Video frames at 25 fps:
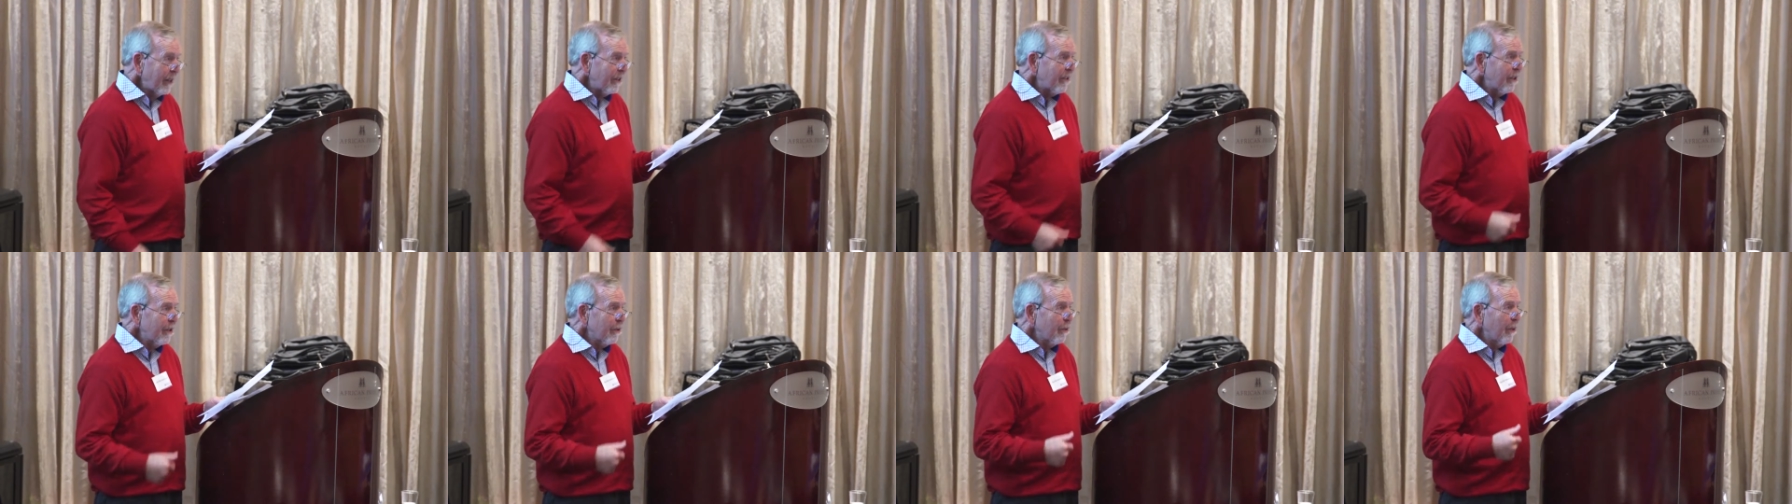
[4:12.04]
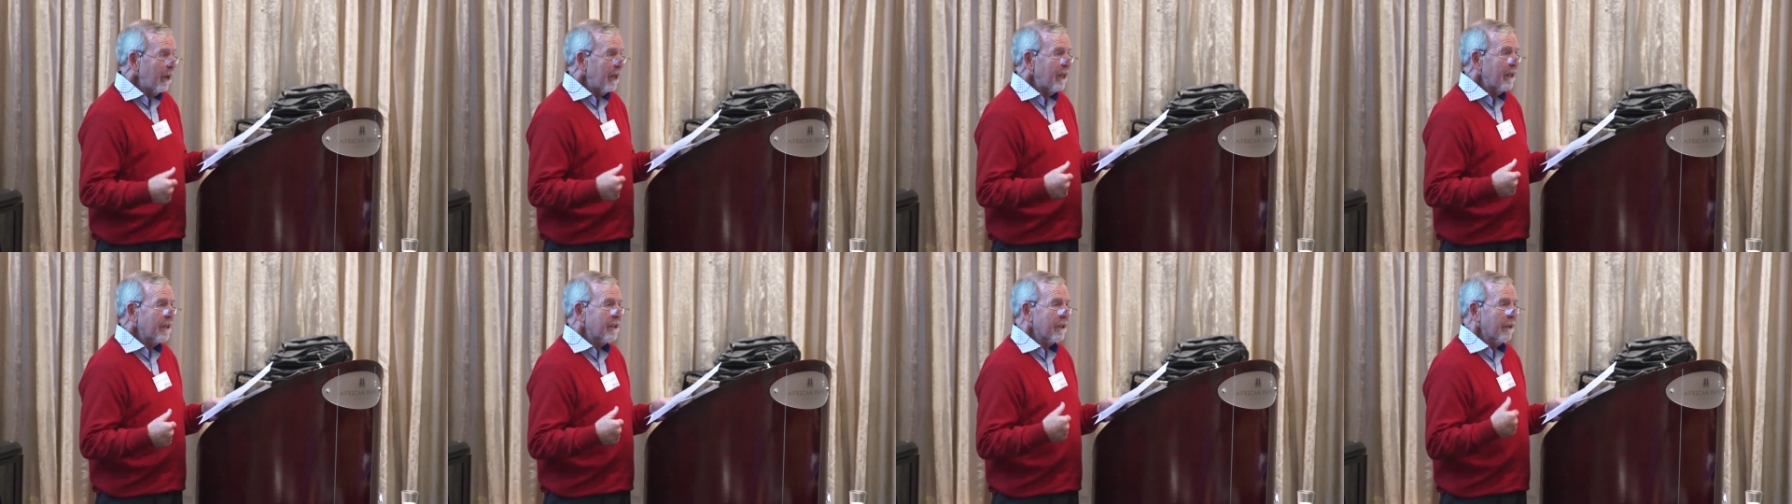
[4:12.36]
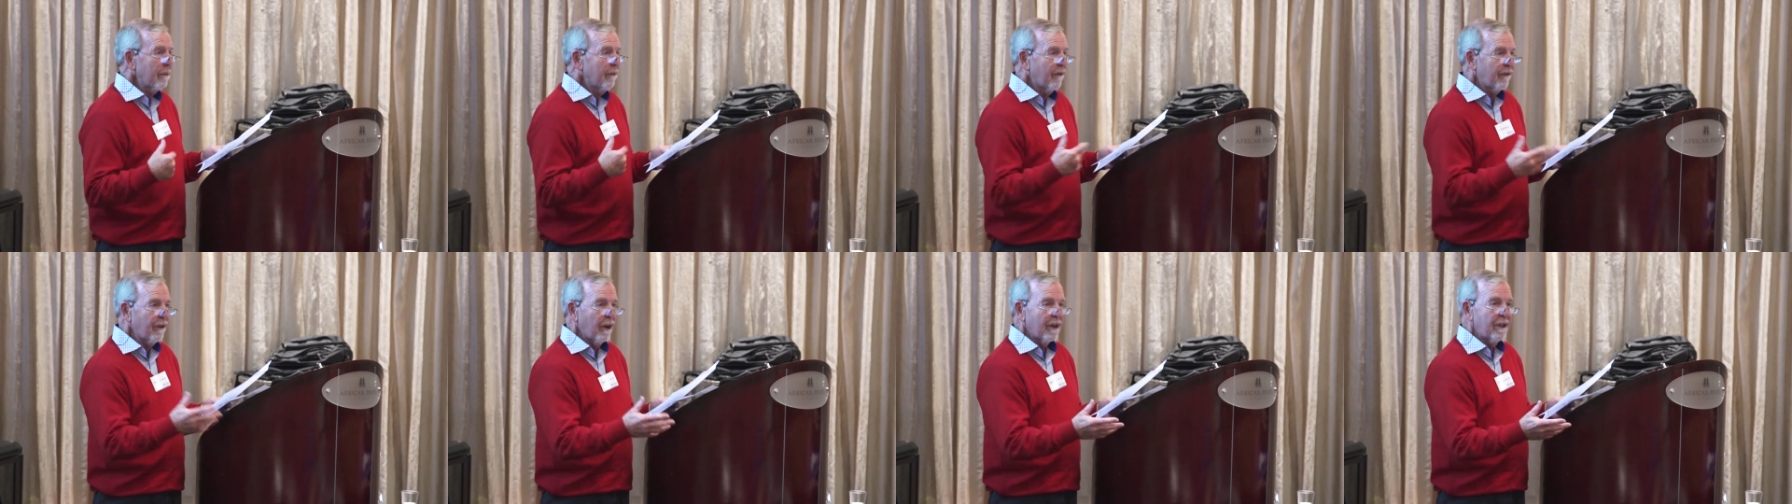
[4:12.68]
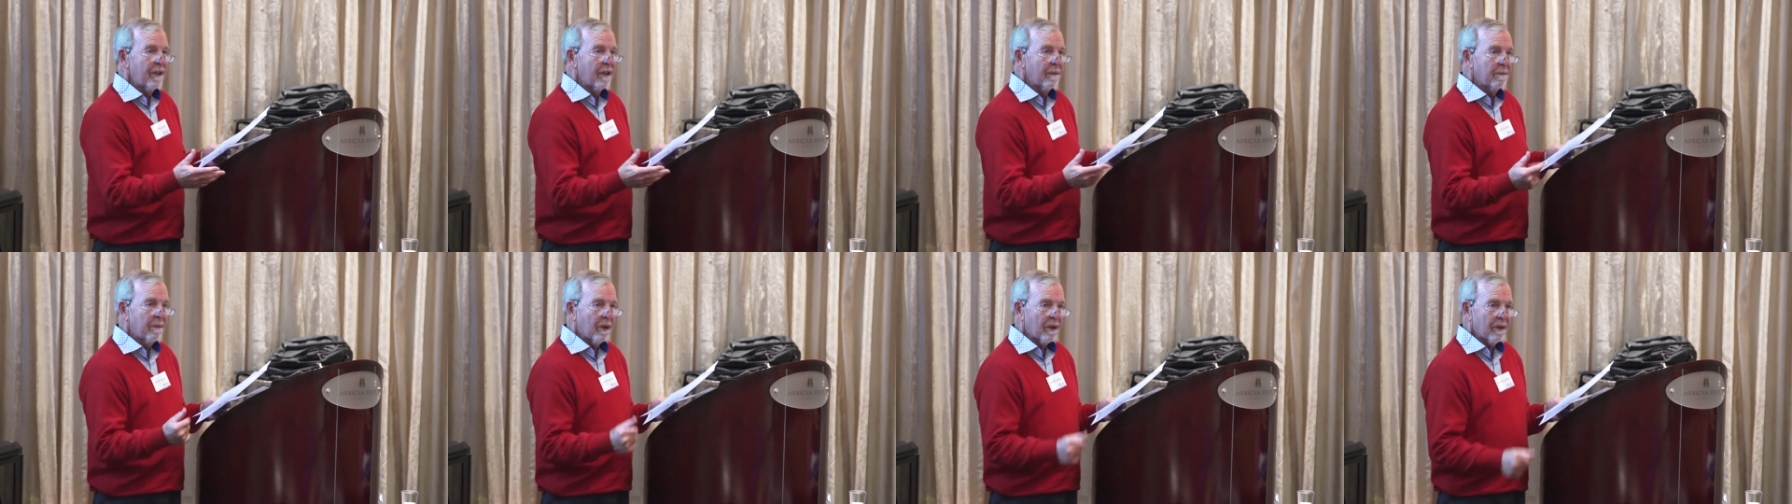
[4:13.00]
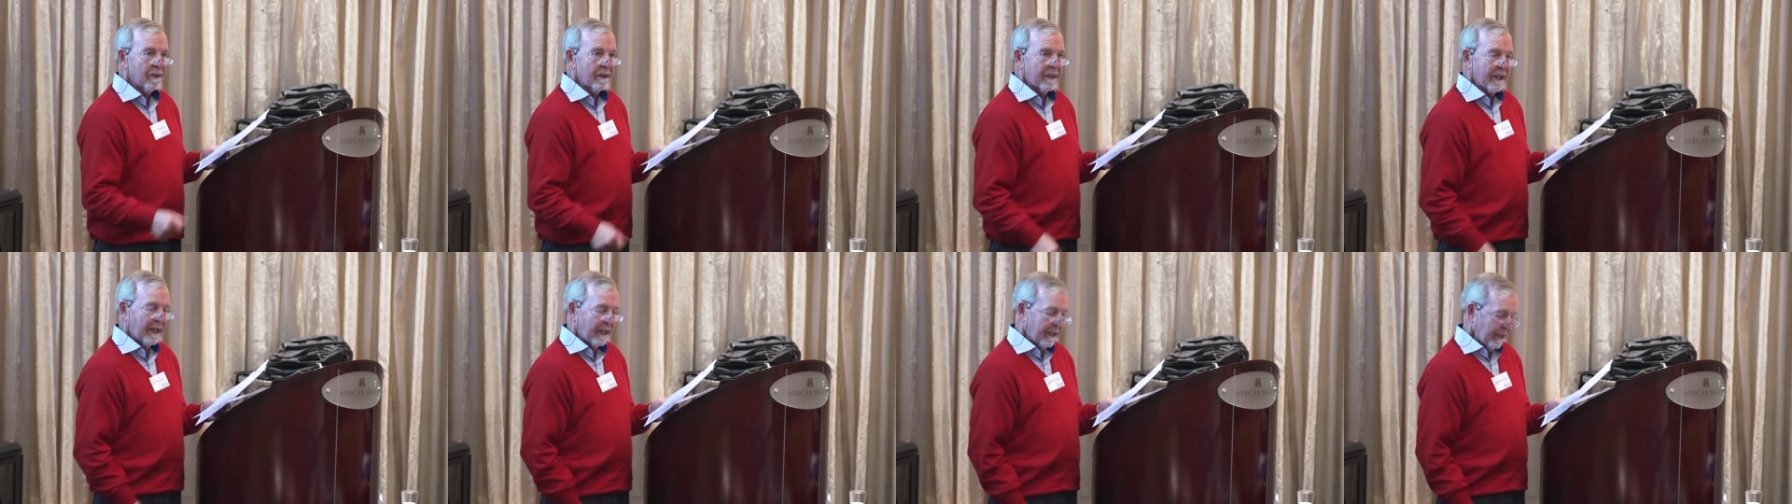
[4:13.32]
this is where the Symphonia
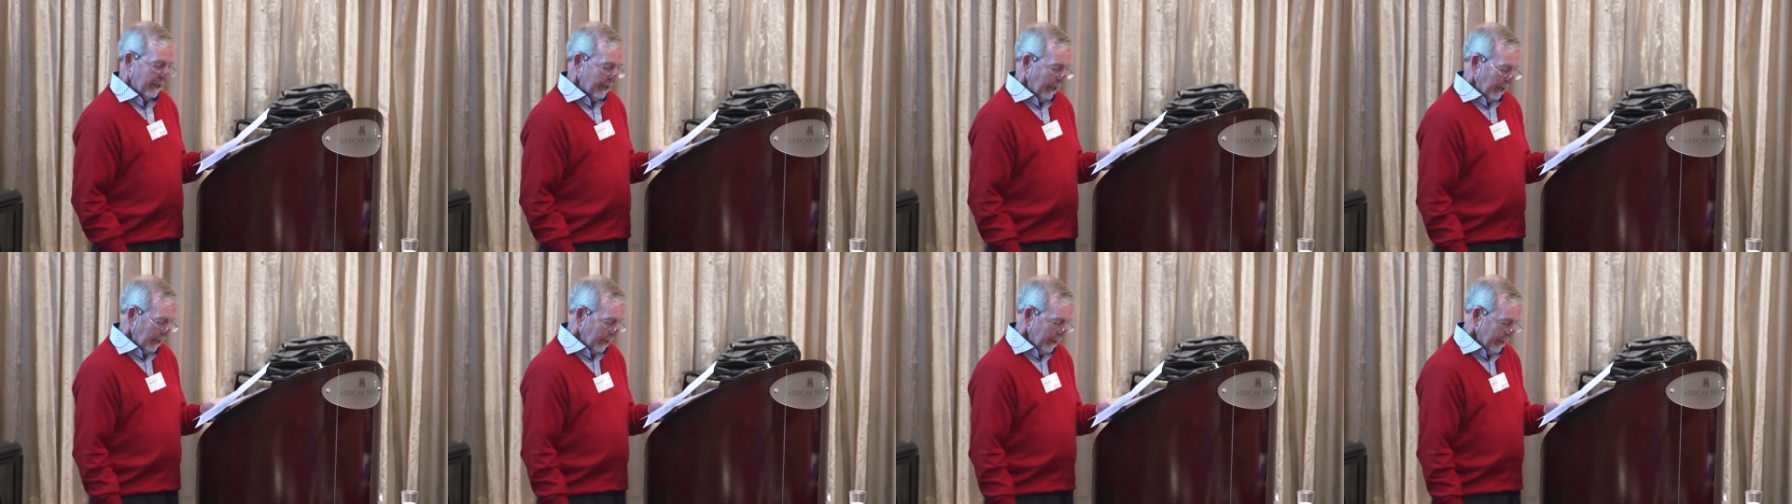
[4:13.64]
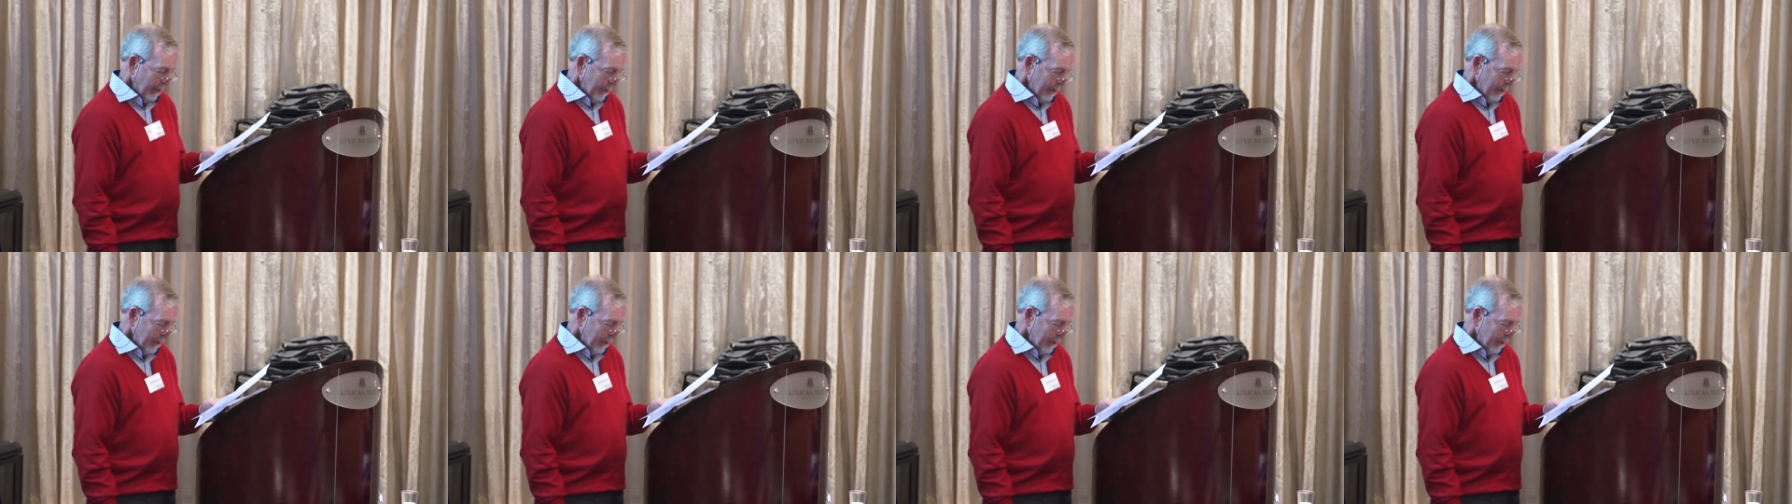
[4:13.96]
model kicks in.